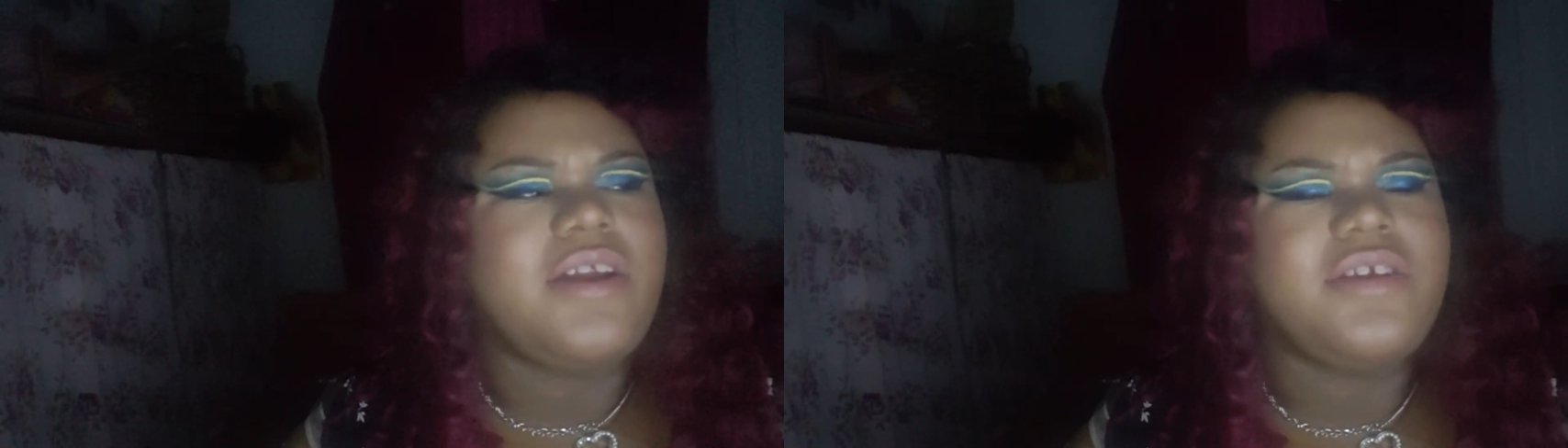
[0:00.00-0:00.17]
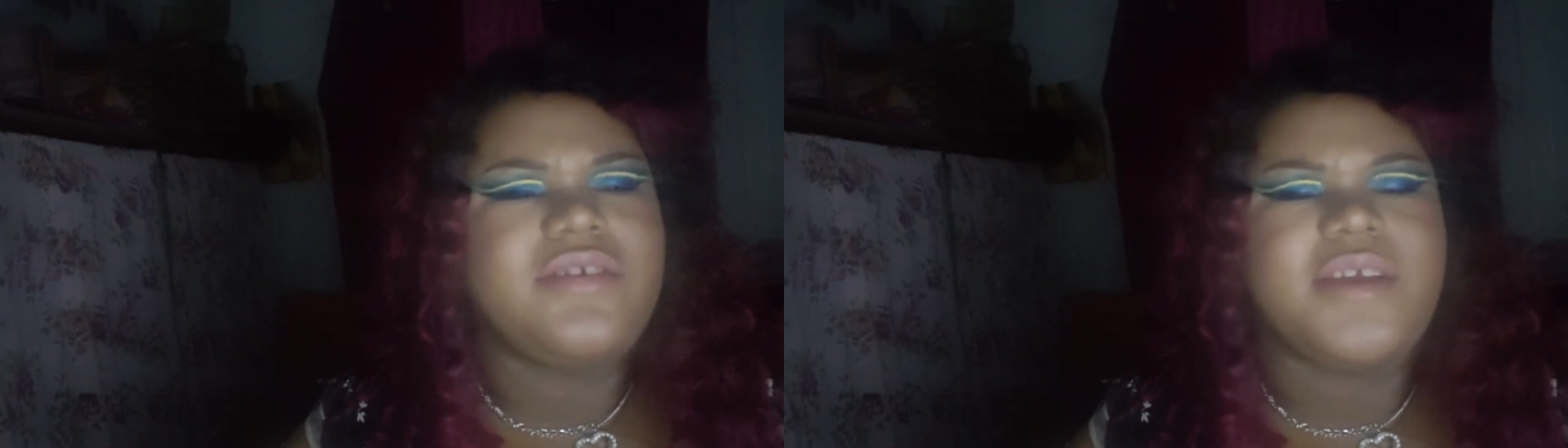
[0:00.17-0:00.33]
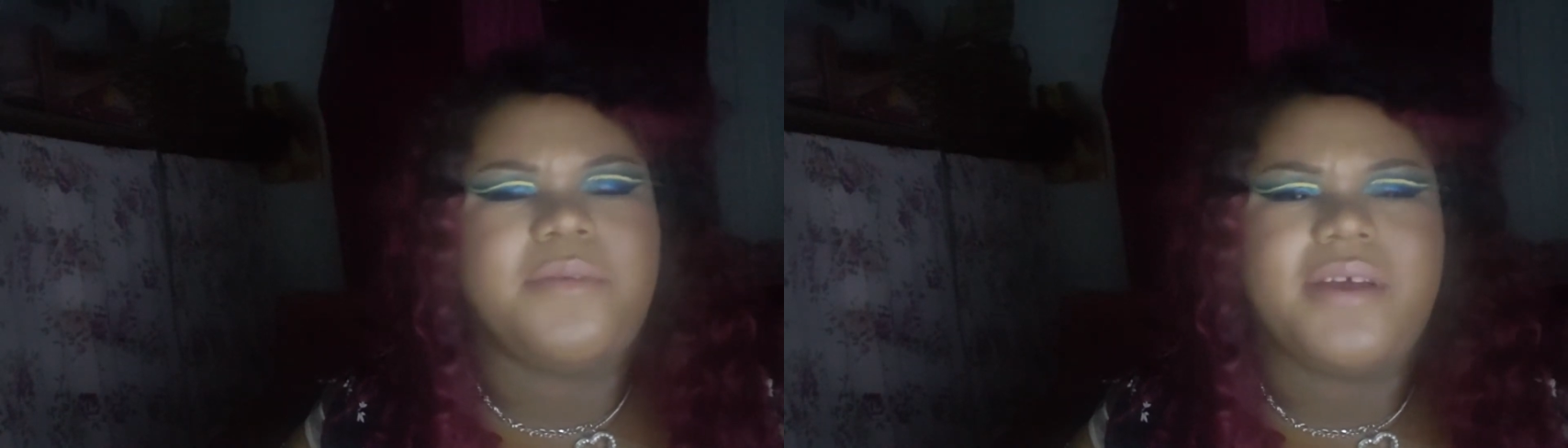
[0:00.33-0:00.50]

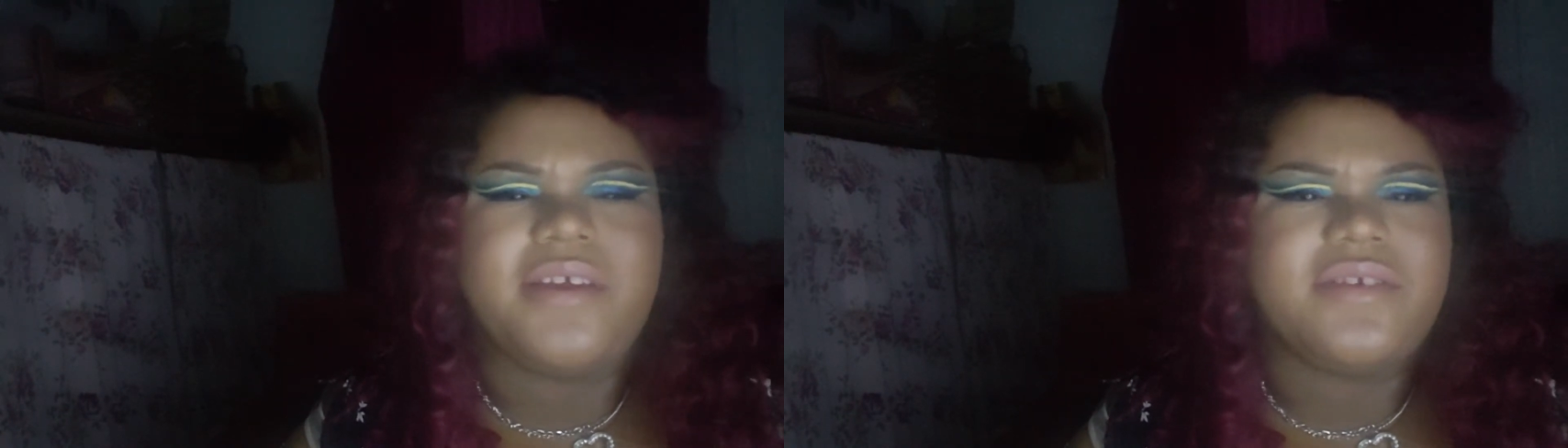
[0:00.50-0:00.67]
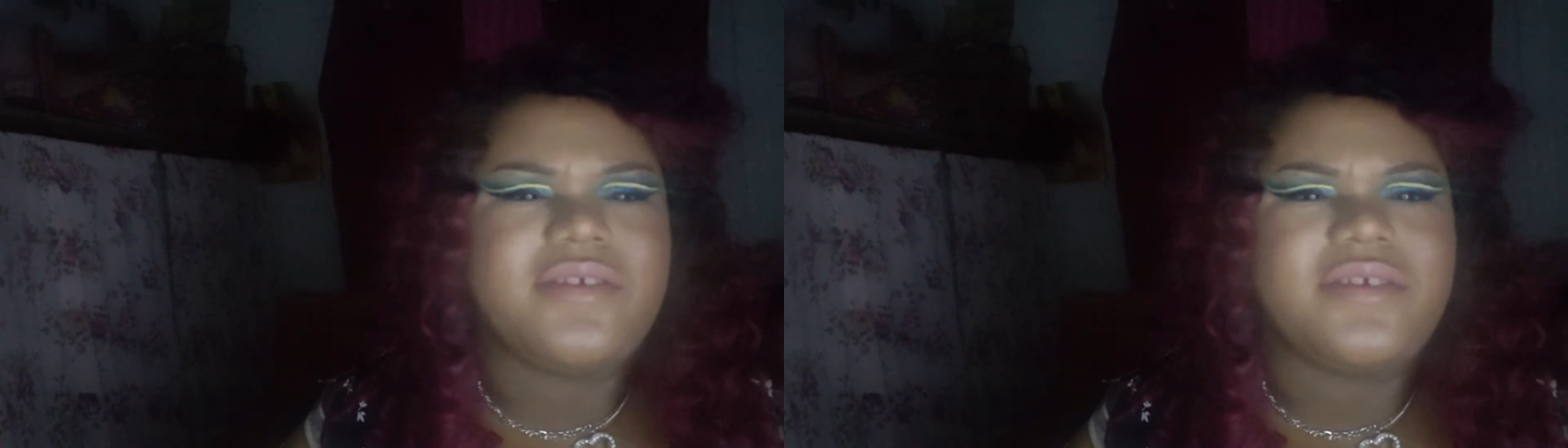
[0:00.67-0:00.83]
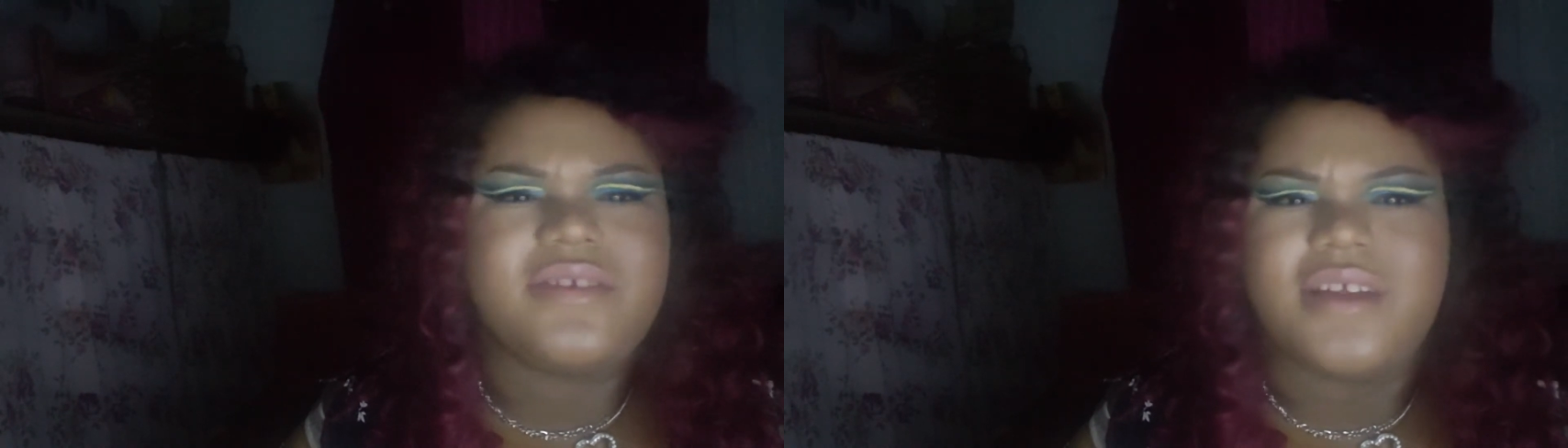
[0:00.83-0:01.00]
understand why he was
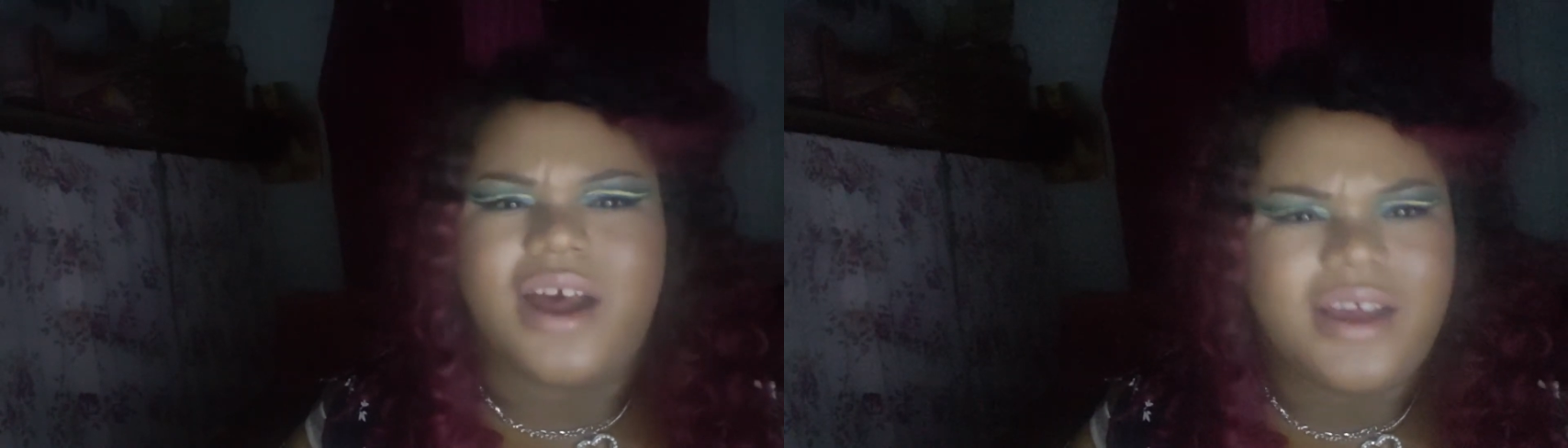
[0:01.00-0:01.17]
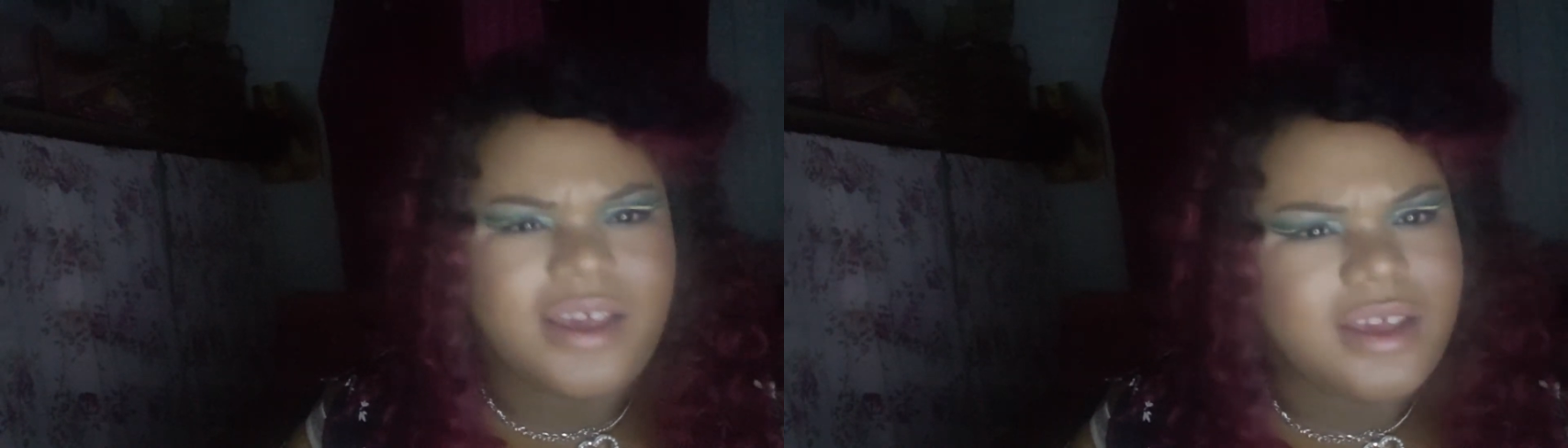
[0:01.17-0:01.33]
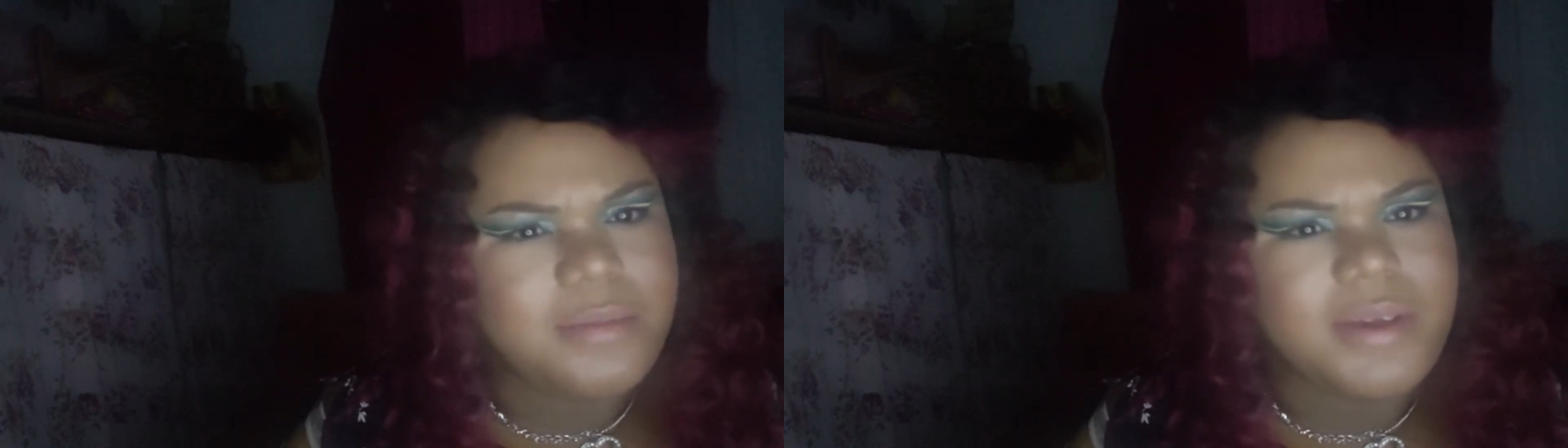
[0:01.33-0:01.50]

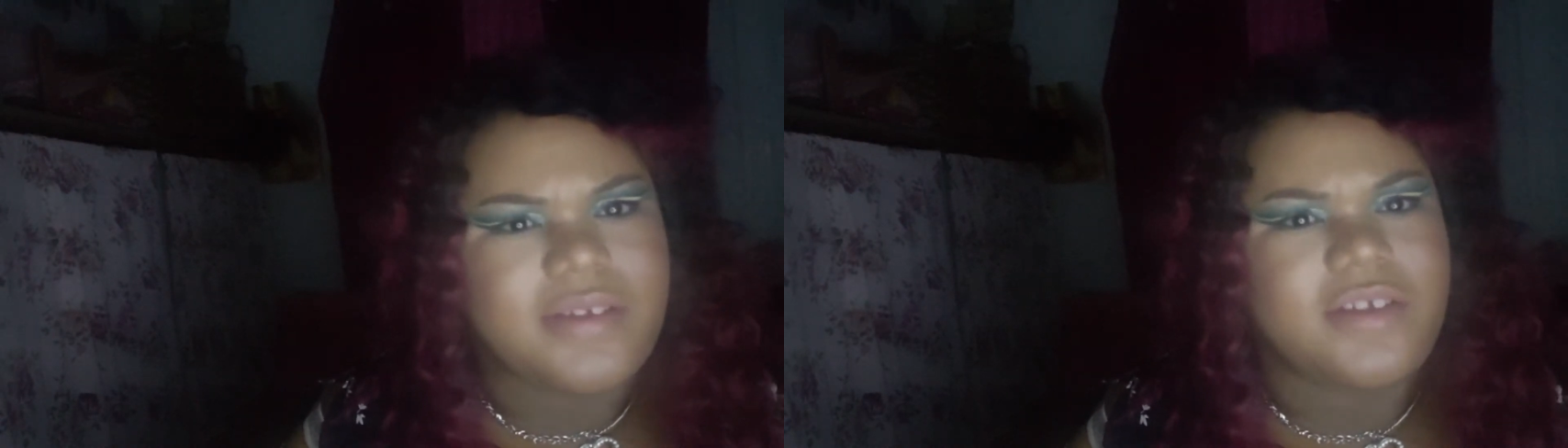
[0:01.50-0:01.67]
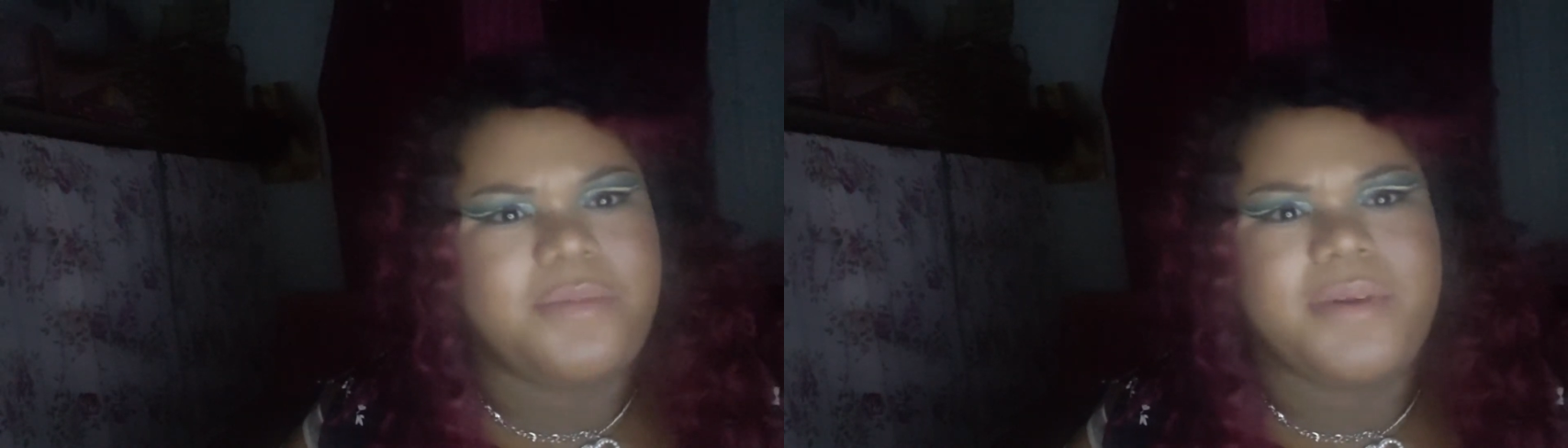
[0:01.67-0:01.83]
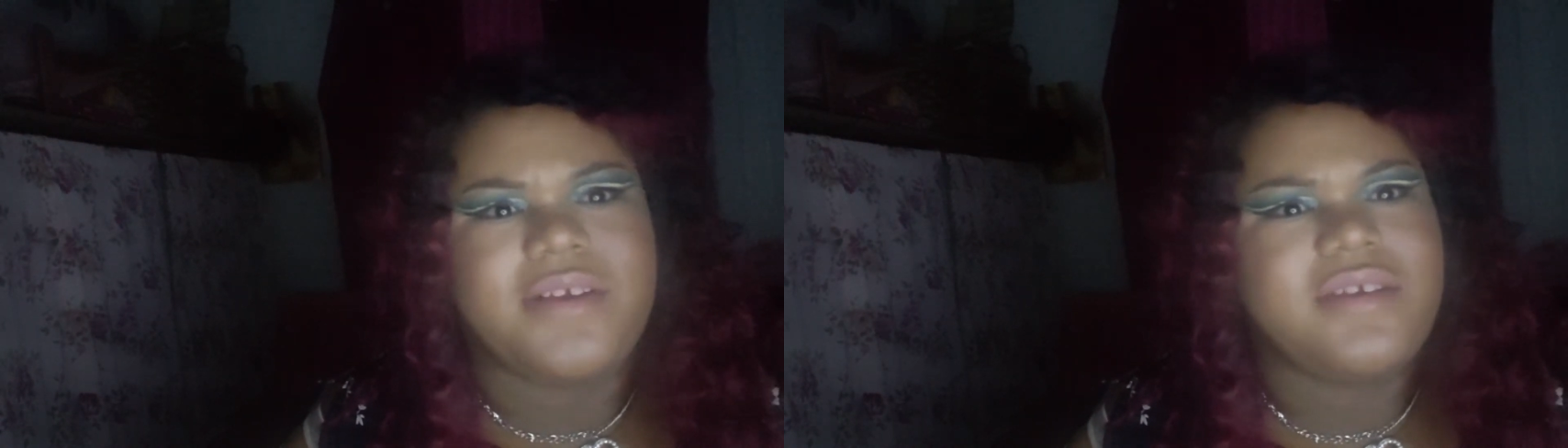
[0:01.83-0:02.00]
stalking me so much.